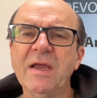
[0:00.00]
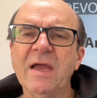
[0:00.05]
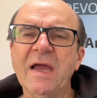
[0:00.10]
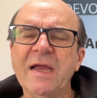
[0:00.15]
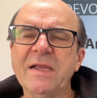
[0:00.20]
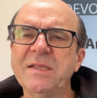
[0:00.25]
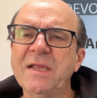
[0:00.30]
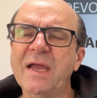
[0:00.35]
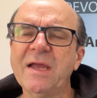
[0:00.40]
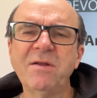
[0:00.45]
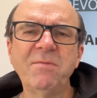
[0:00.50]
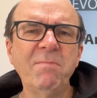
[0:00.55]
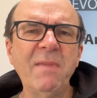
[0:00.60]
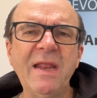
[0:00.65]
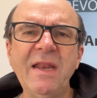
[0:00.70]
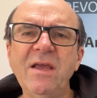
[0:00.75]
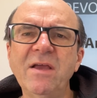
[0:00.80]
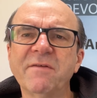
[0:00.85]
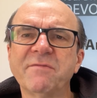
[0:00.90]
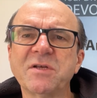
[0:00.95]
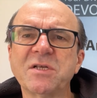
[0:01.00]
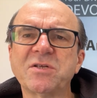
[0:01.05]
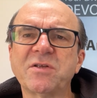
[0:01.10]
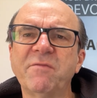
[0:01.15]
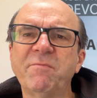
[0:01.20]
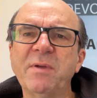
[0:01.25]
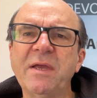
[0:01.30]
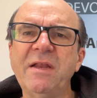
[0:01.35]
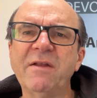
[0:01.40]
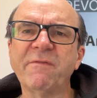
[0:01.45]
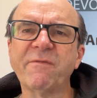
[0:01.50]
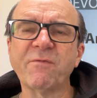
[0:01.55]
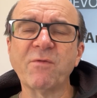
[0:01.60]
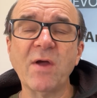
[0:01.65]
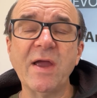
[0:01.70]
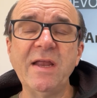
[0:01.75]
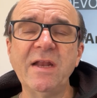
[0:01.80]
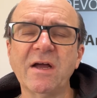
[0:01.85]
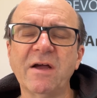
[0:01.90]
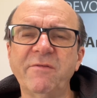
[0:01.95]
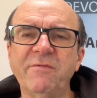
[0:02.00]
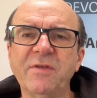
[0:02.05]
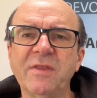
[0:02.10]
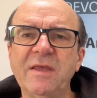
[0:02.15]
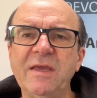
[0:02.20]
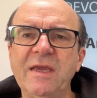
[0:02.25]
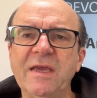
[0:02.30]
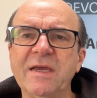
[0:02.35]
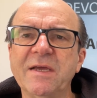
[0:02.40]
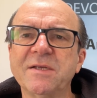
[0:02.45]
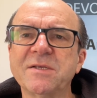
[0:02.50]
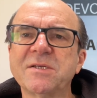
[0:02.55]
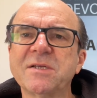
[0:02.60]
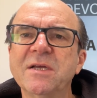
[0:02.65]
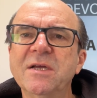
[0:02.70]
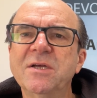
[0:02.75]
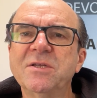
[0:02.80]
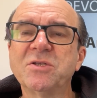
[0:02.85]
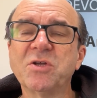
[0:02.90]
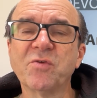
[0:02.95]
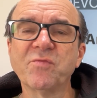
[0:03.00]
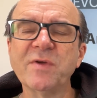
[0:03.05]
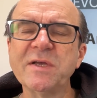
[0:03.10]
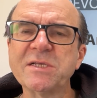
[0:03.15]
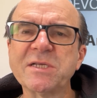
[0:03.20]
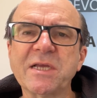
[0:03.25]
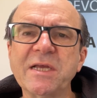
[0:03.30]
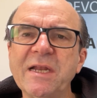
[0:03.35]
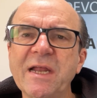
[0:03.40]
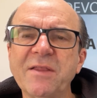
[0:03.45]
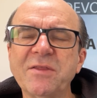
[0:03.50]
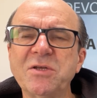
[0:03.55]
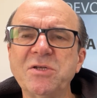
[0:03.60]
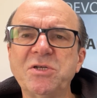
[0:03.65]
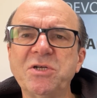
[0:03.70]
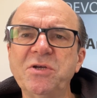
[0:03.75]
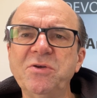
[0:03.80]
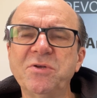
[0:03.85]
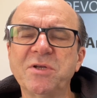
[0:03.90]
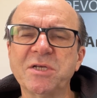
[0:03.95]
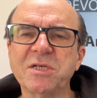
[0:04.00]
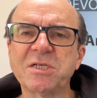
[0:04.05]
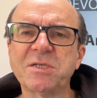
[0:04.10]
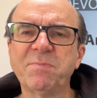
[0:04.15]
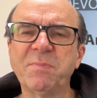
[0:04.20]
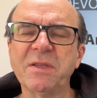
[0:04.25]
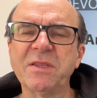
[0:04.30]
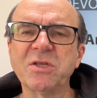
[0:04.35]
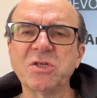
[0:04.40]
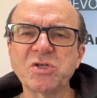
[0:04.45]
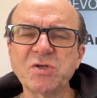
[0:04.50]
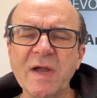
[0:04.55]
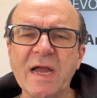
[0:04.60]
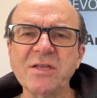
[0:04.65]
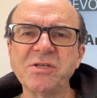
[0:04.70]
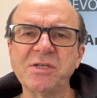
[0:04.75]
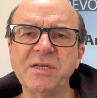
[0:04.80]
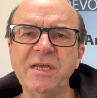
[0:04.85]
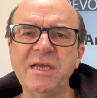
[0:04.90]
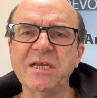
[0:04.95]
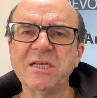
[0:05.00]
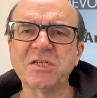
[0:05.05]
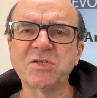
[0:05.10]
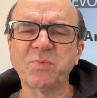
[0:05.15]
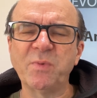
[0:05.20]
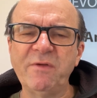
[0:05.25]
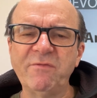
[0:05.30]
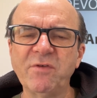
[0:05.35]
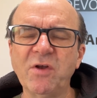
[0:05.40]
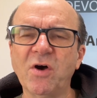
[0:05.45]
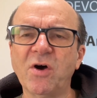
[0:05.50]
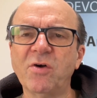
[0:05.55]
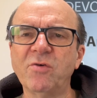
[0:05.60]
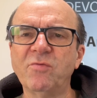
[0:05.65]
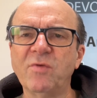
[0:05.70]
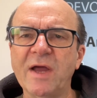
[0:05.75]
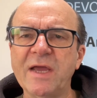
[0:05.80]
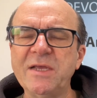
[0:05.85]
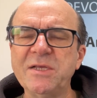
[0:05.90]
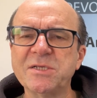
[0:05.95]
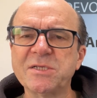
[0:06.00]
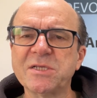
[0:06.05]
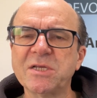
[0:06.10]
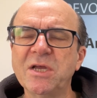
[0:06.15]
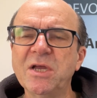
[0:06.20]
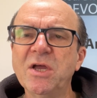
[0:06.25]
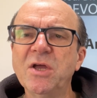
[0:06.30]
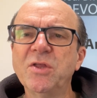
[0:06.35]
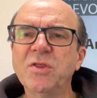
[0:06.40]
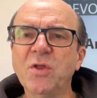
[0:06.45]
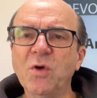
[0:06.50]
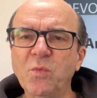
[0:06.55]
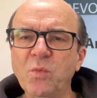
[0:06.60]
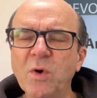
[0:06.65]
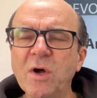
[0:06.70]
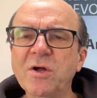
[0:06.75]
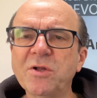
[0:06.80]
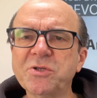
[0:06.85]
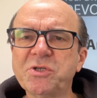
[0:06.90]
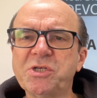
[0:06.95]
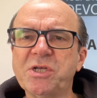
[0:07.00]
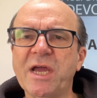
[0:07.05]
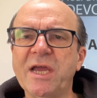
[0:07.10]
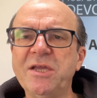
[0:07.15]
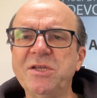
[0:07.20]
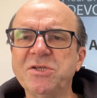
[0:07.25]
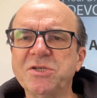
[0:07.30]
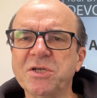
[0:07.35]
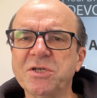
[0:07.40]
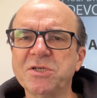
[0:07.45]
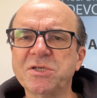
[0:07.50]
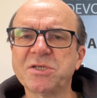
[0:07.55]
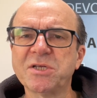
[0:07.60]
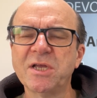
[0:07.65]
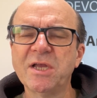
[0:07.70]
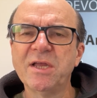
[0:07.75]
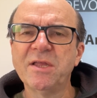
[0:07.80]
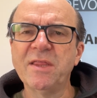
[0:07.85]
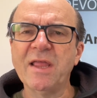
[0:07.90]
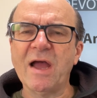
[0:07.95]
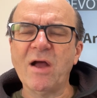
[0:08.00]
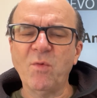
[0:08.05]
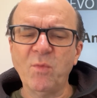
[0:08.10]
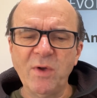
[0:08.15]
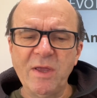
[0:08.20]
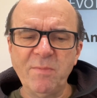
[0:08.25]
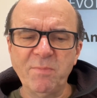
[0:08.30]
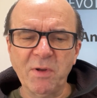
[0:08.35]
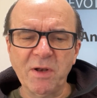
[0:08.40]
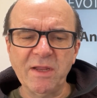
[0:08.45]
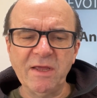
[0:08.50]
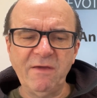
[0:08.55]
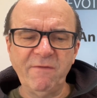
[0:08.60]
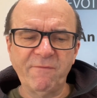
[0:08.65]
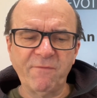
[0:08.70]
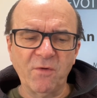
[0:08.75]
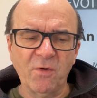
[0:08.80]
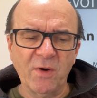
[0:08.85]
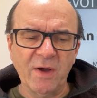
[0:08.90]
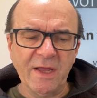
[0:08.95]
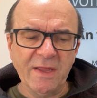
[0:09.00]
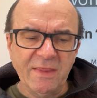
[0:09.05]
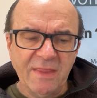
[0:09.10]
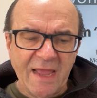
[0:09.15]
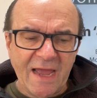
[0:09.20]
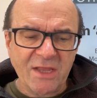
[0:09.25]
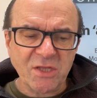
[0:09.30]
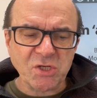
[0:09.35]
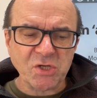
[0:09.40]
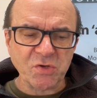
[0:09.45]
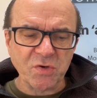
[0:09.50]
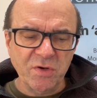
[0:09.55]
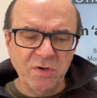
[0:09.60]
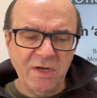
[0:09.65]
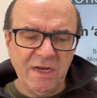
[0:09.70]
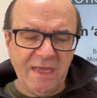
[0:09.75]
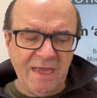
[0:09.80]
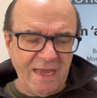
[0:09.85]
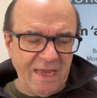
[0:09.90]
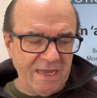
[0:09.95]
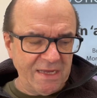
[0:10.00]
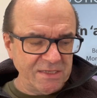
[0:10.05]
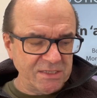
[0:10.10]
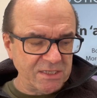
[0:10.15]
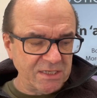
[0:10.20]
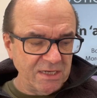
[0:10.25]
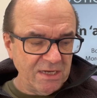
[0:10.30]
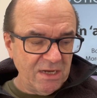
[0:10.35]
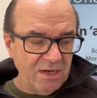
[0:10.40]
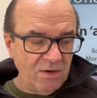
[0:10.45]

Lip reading: And many of us have been afraid over the years to risk another Judas. But the tragedy is, we've not raised the world changers that we believe for. And that truly is